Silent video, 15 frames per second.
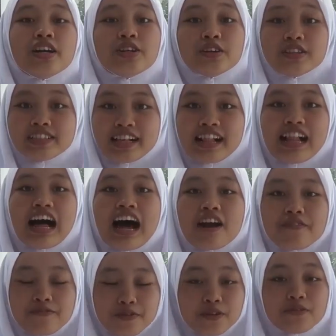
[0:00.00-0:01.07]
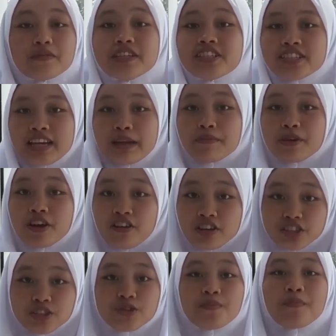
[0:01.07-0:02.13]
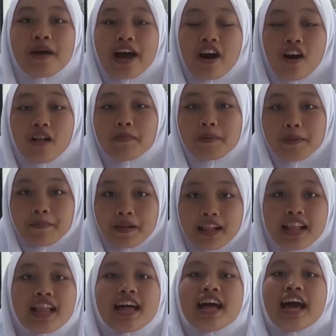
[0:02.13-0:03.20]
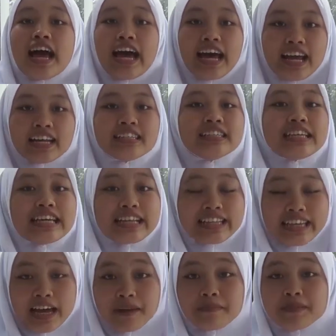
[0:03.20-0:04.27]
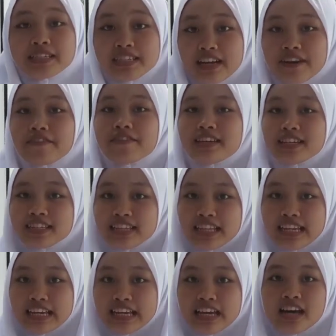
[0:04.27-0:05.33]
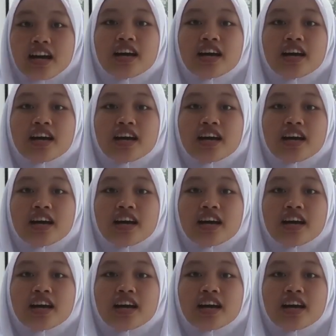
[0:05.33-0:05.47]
Noodles are food which can be consumed by all people and it can be served easily.